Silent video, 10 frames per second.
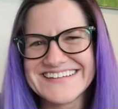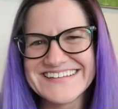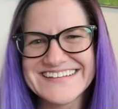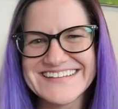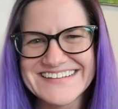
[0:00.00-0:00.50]

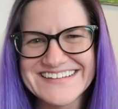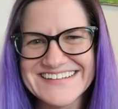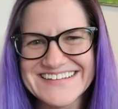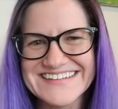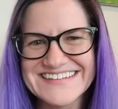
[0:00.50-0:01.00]

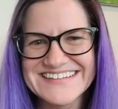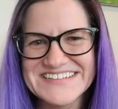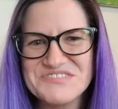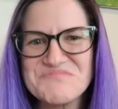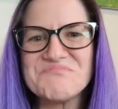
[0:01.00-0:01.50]

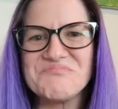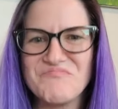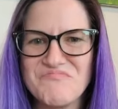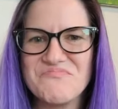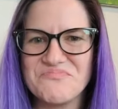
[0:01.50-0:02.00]

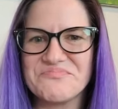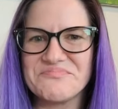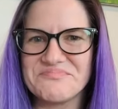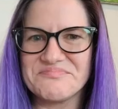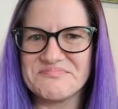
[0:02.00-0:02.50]

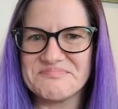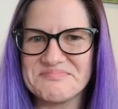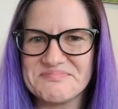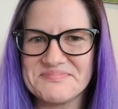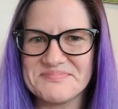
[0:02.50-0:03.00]

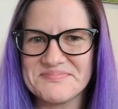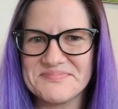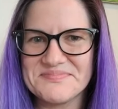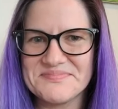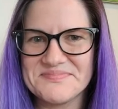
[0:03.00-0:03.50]

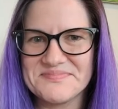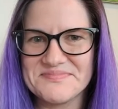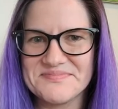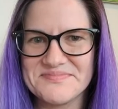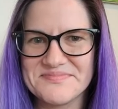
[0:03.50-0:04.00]

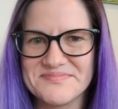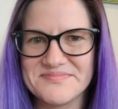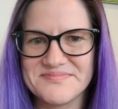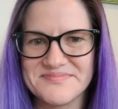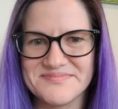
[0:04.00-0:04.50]

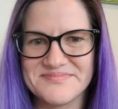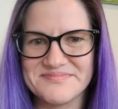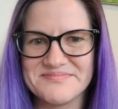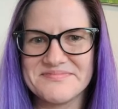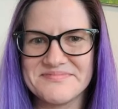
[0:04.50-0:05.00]

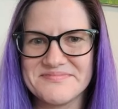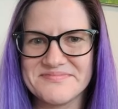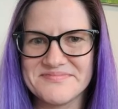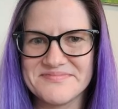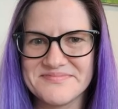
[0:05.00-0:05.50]

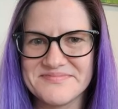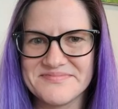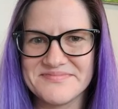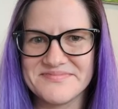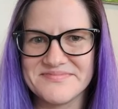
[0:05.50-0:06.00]

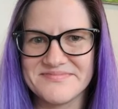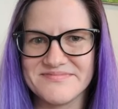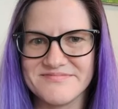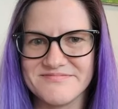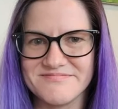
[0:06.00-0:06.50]

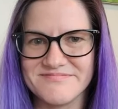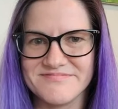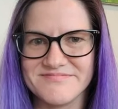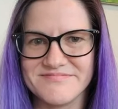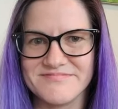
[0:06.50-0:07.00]

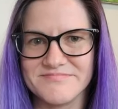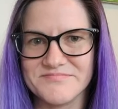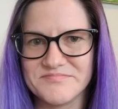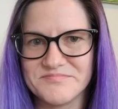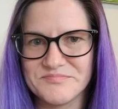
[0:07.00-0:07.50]

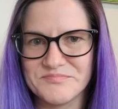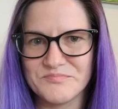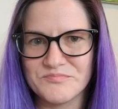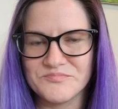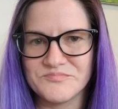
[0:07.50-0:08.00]
The person shown says nothing.